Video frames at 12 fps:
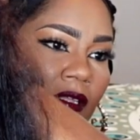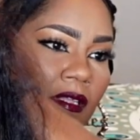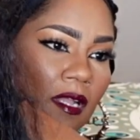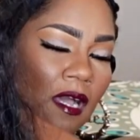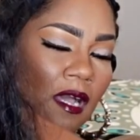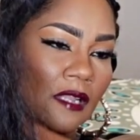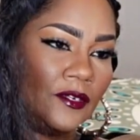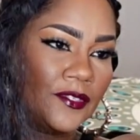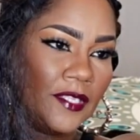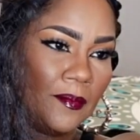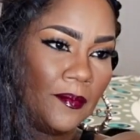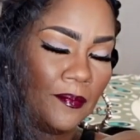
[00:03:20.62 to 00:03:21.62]
colored
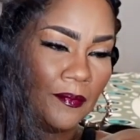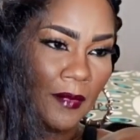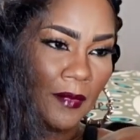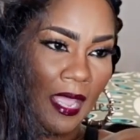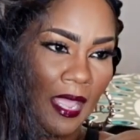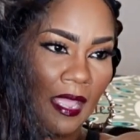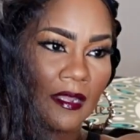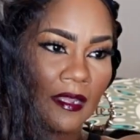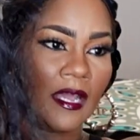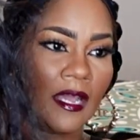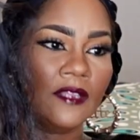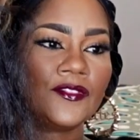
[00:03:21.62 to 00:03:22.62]
it. I
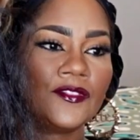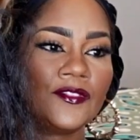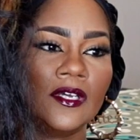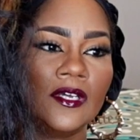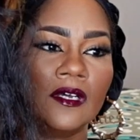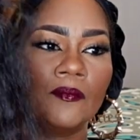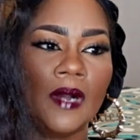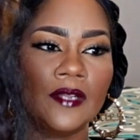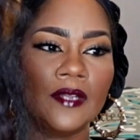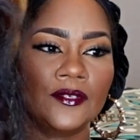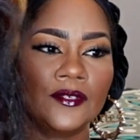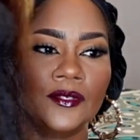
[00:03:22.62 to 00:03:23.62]
colored the
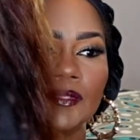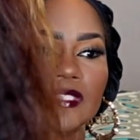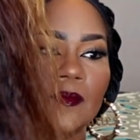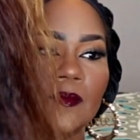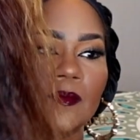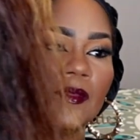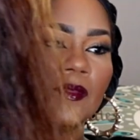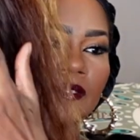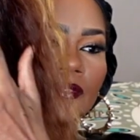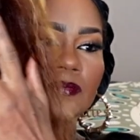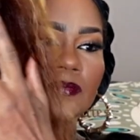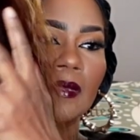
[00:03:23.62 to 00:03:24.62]
bundle, some of the
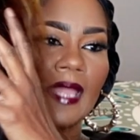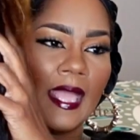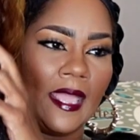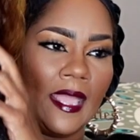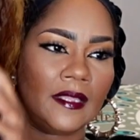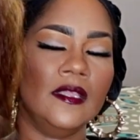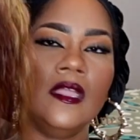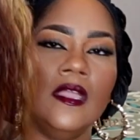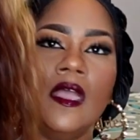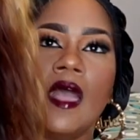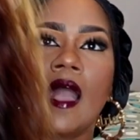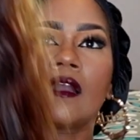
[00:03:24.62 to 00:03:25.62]
bundles black.
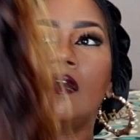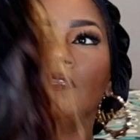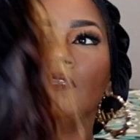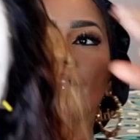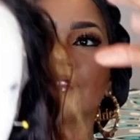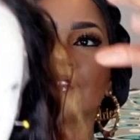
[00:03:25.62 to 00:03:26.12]
I colored